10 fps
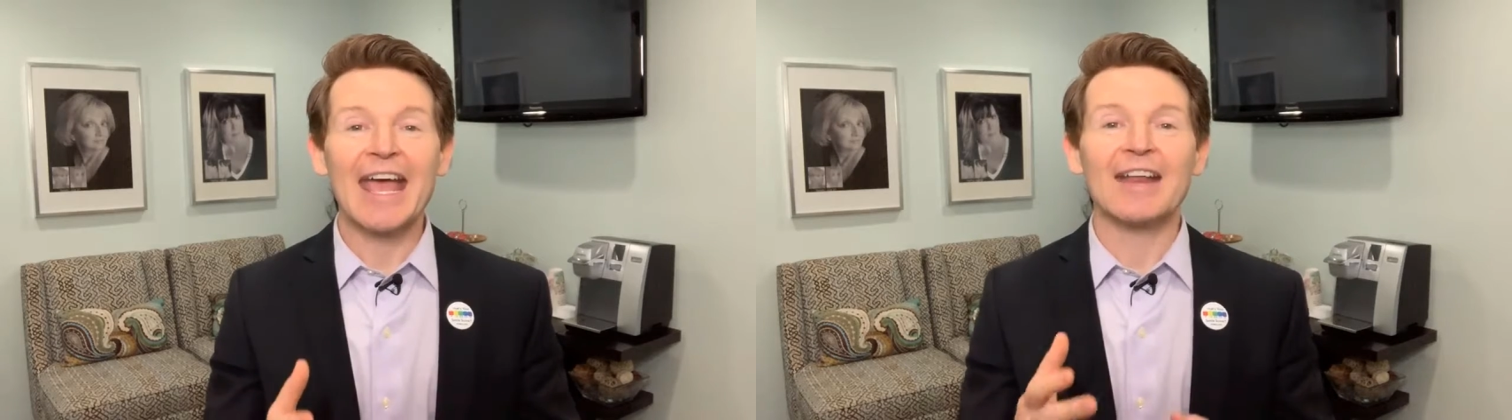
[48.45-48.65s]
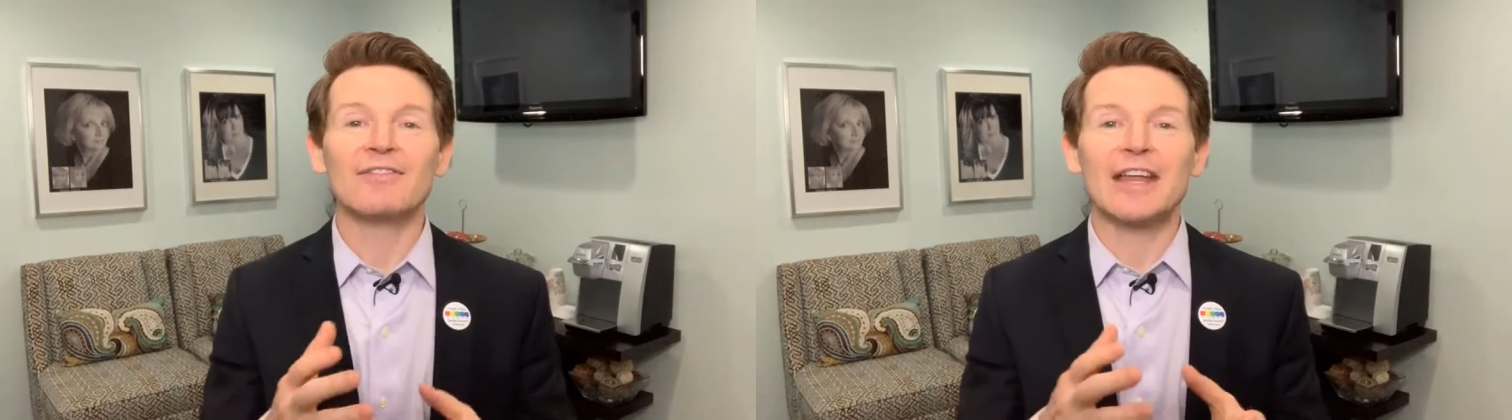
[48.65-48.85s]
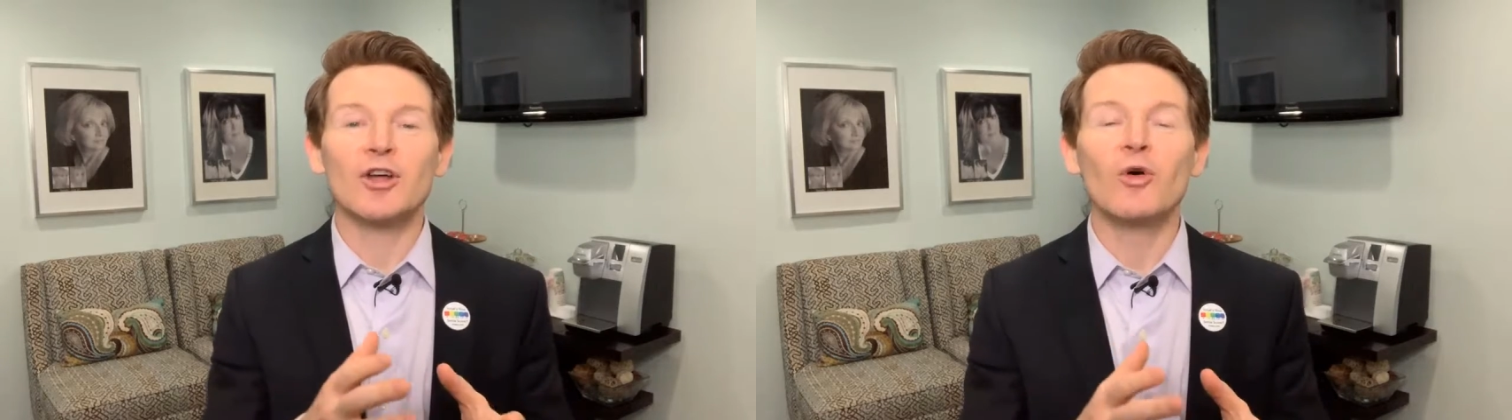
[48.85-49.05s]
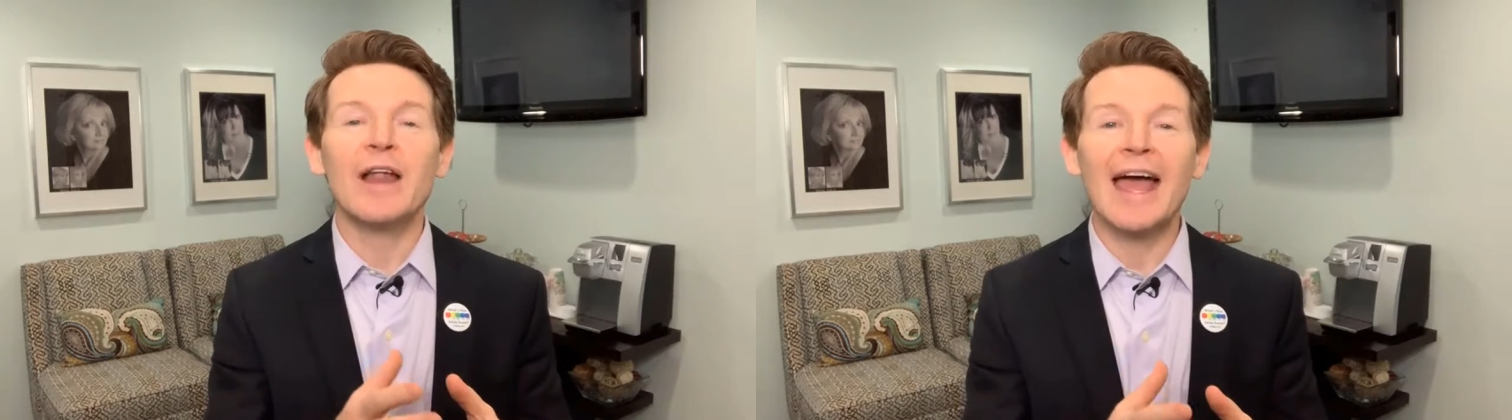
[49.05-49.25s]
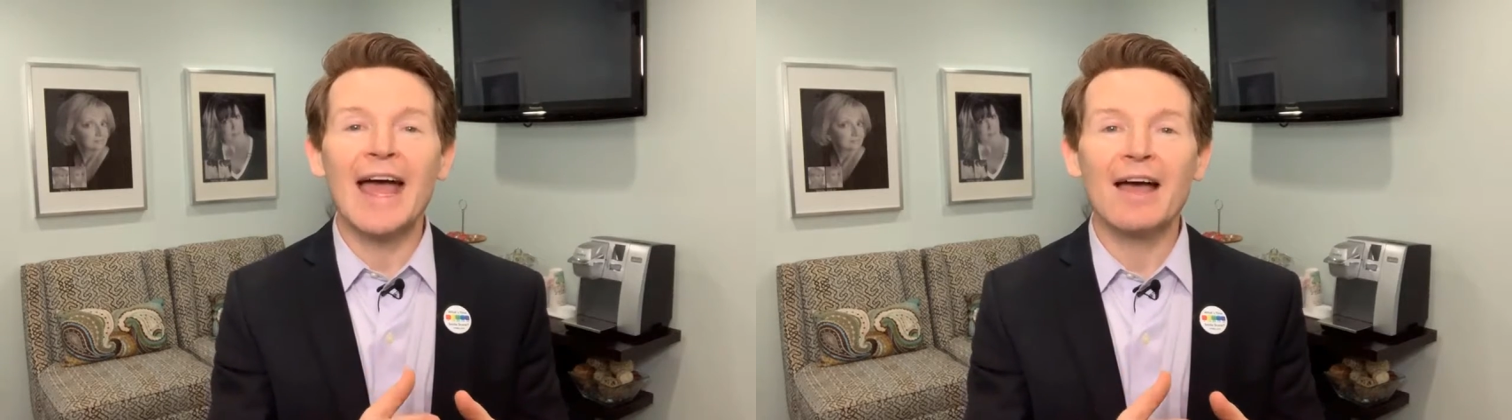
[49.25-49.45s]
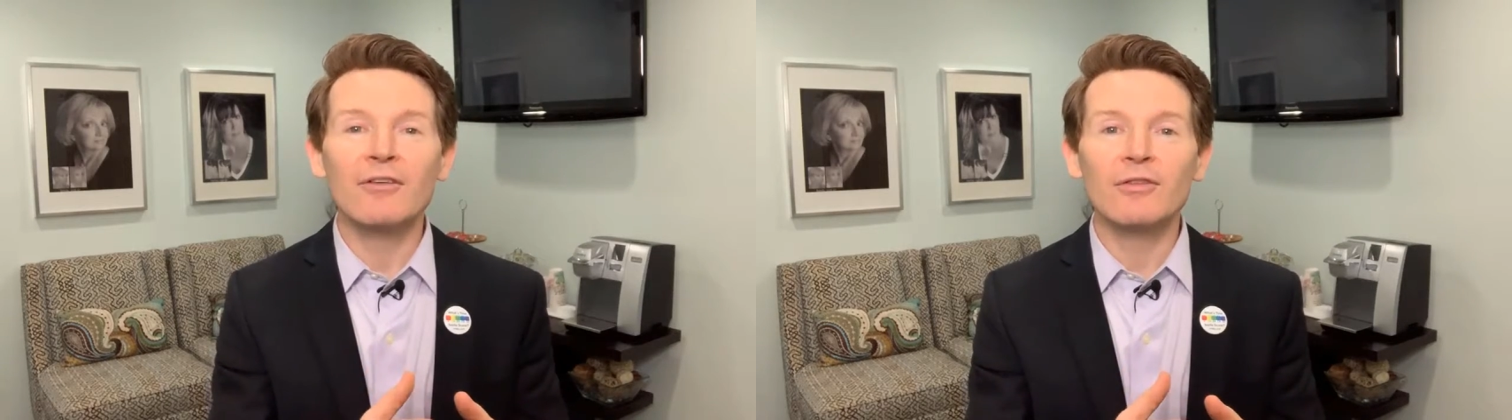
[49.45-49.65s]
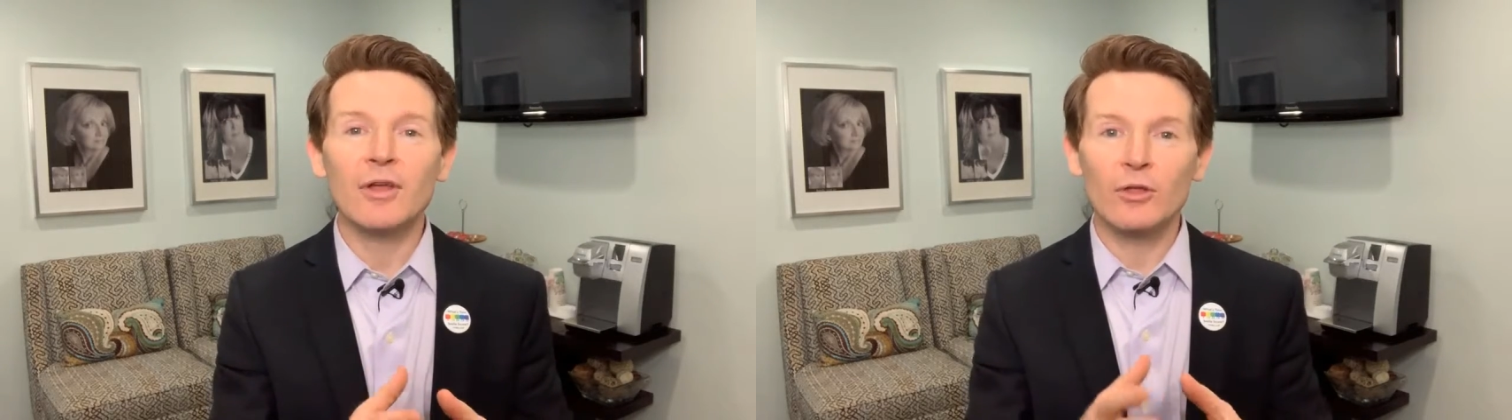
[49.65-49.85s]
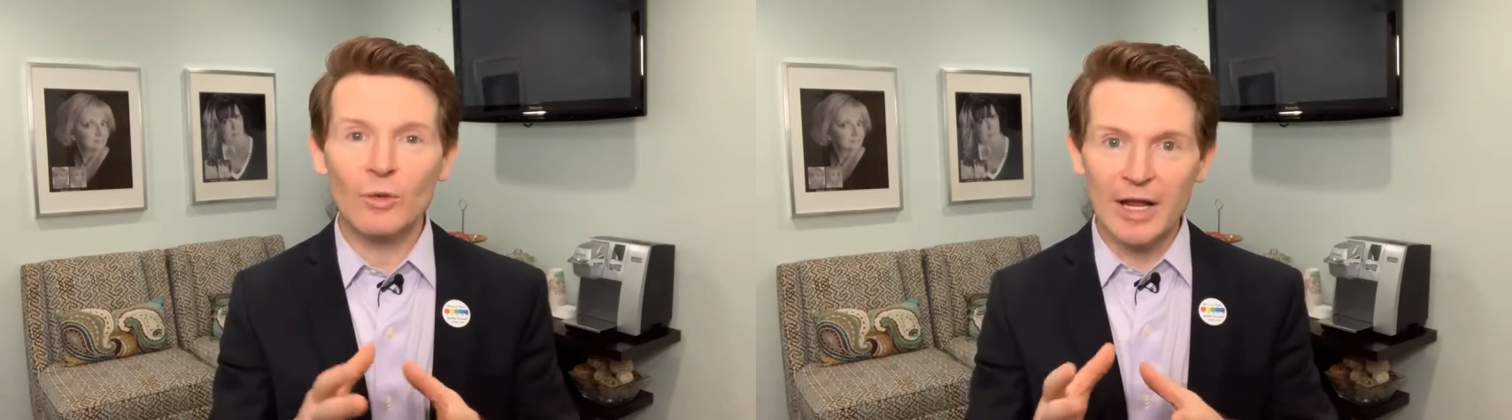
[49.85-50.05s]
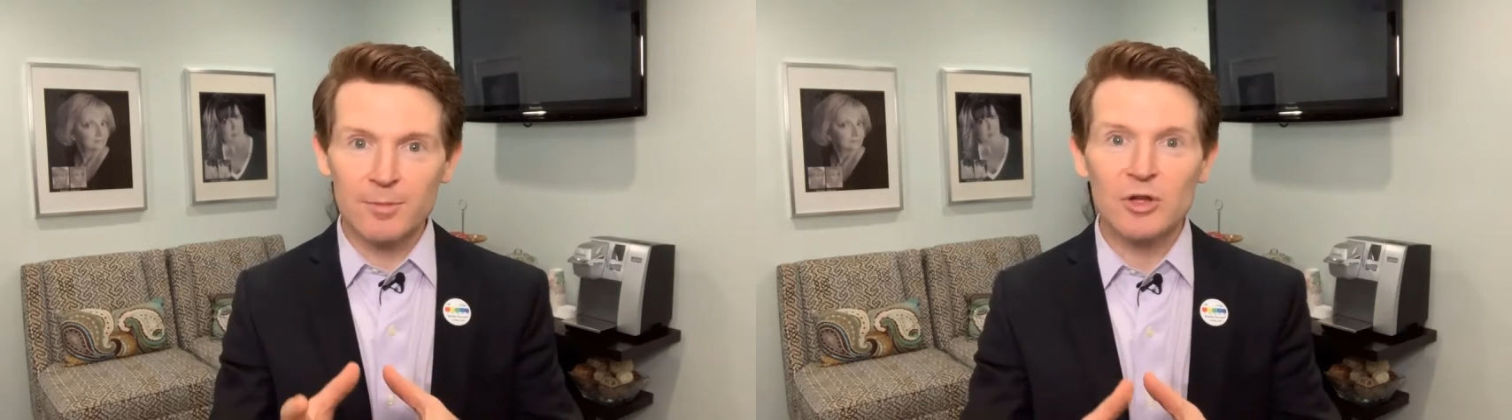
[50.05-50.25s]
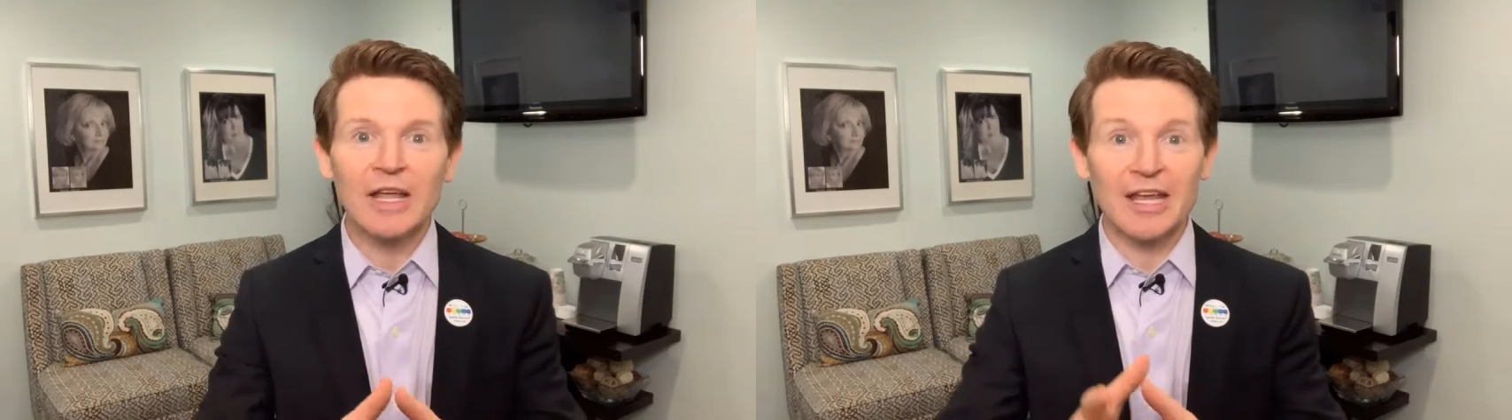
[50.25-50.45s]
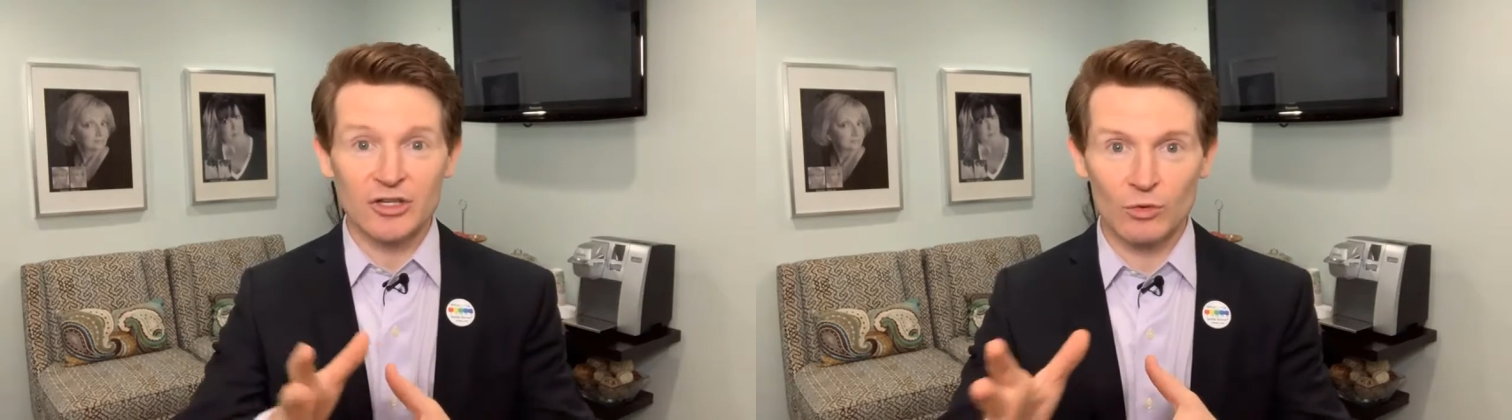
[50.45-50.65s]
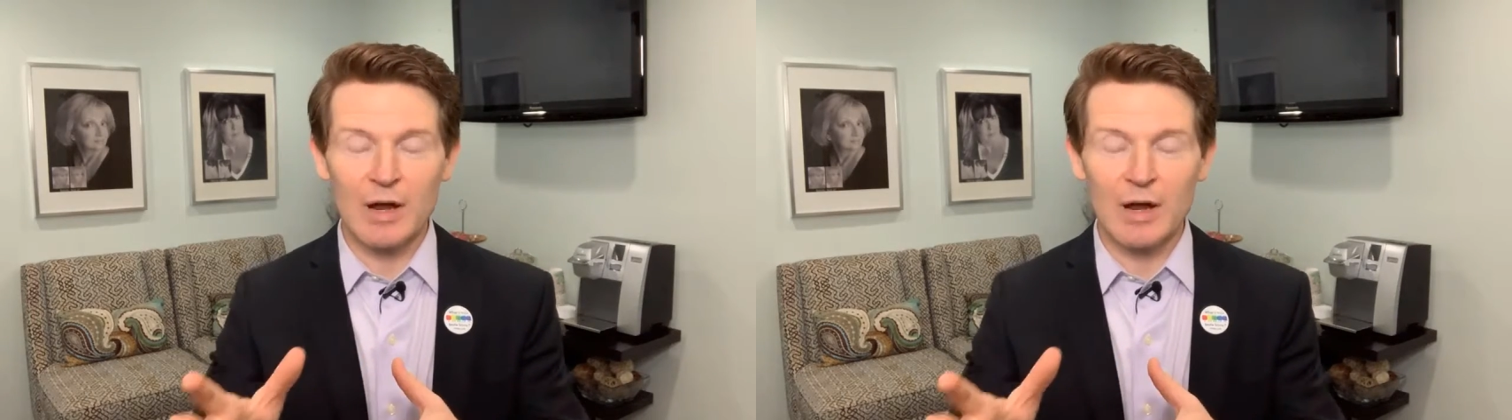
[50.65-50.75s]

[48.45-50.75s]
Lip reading: and if they don't have the right communication,